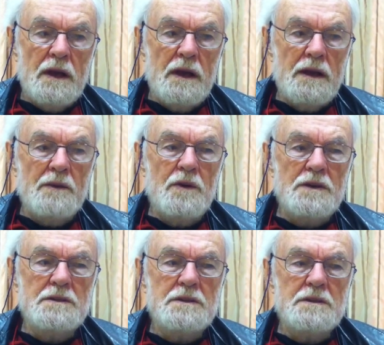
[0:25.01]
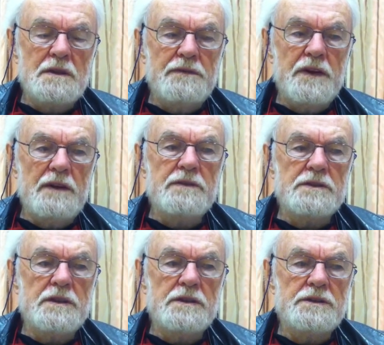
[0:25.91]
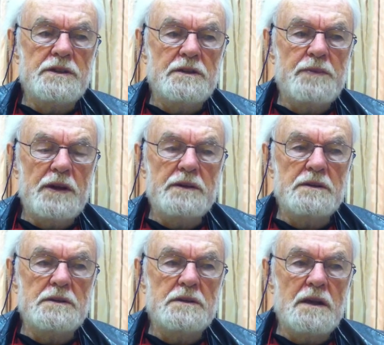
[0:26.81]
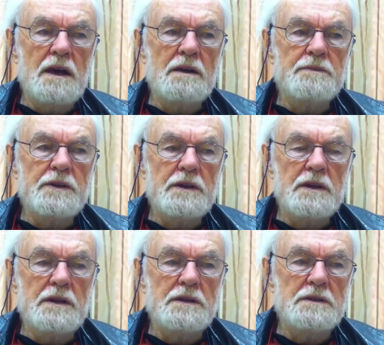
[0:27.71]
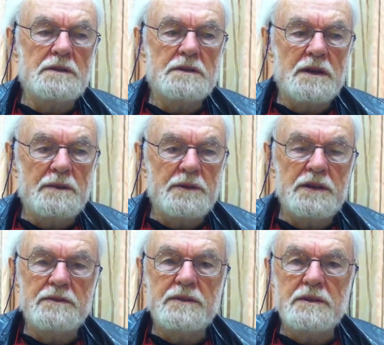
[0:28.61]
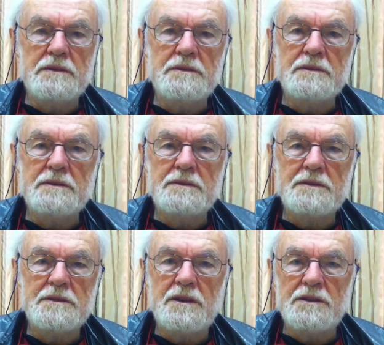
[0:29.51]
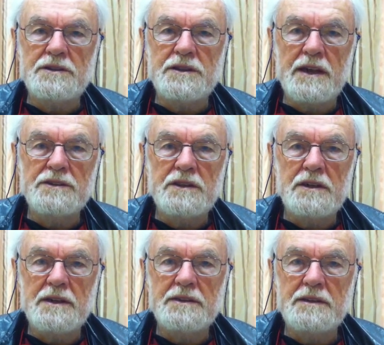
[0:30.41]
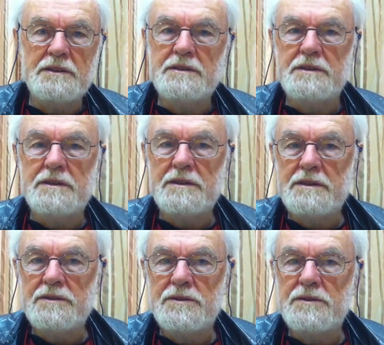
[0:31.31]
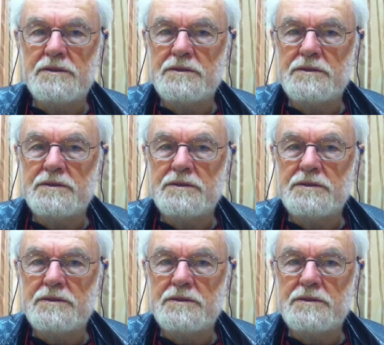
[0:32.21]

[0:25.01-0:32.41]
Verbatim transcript: And I was in favour of Scottish independence not because I believed in Scottish national identity or